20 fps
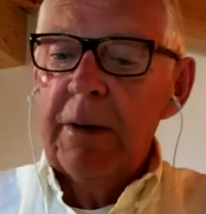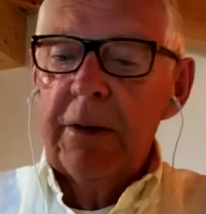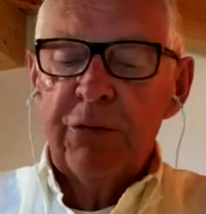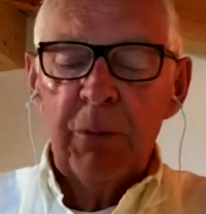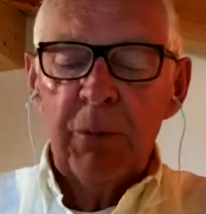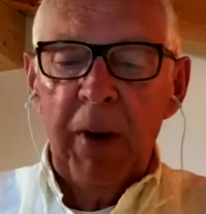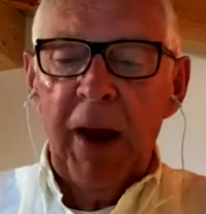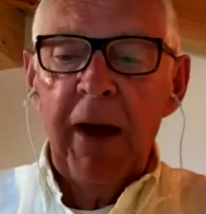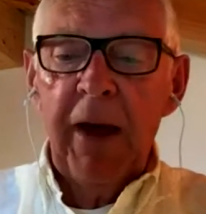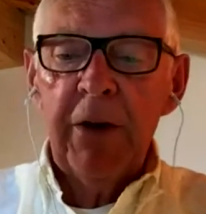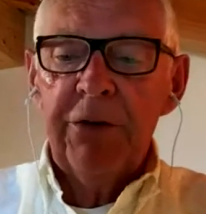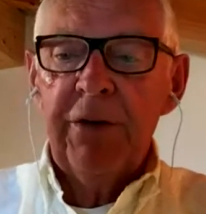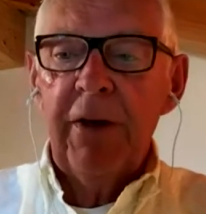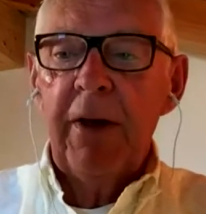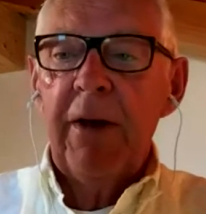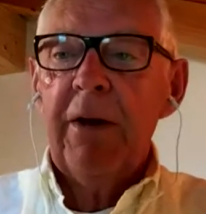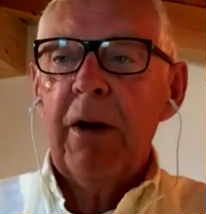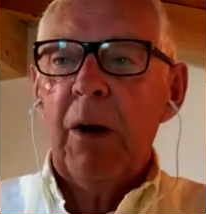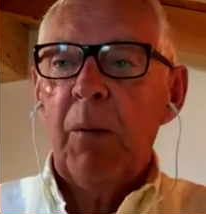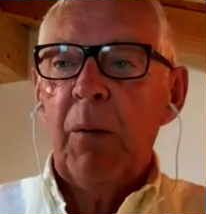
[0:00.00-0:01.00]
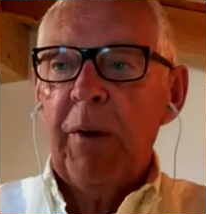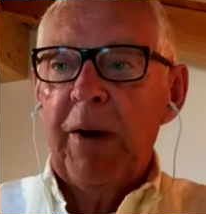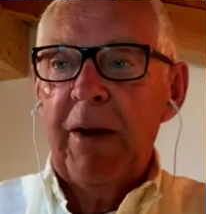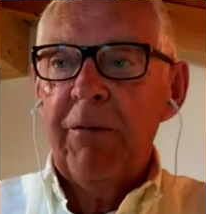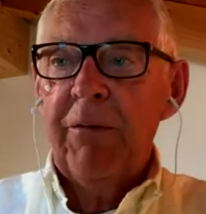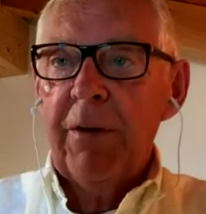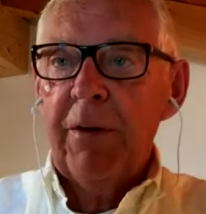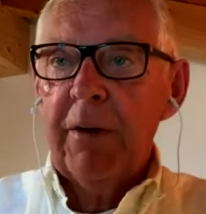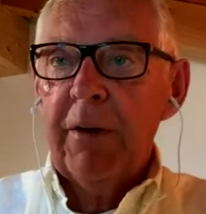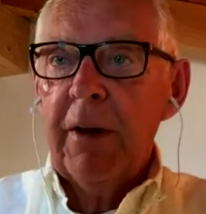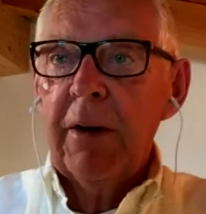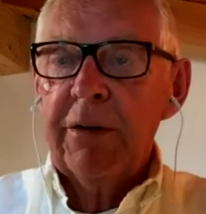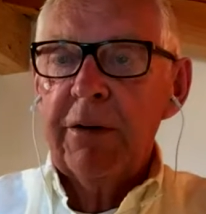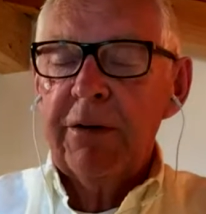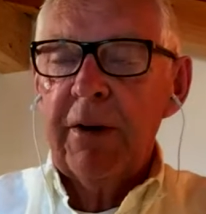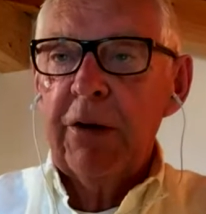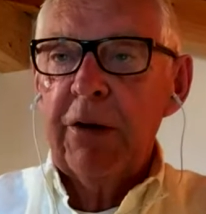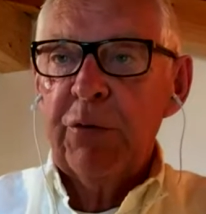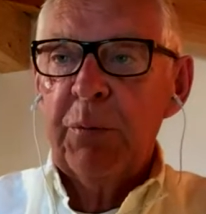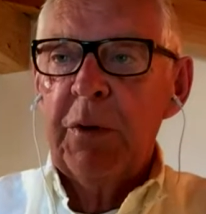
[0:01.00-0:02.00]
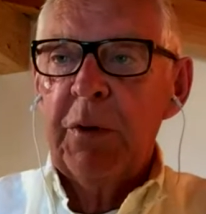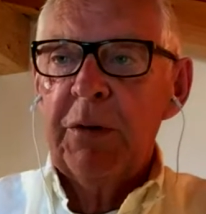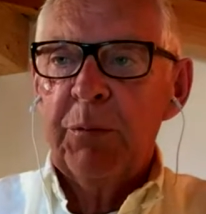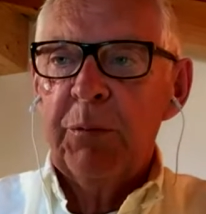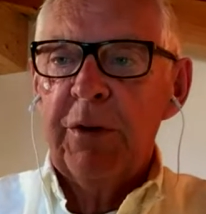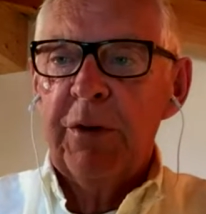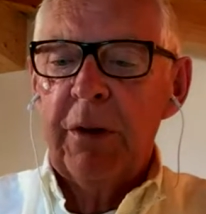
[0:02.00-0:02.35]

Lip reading: supply chain or whatever deals with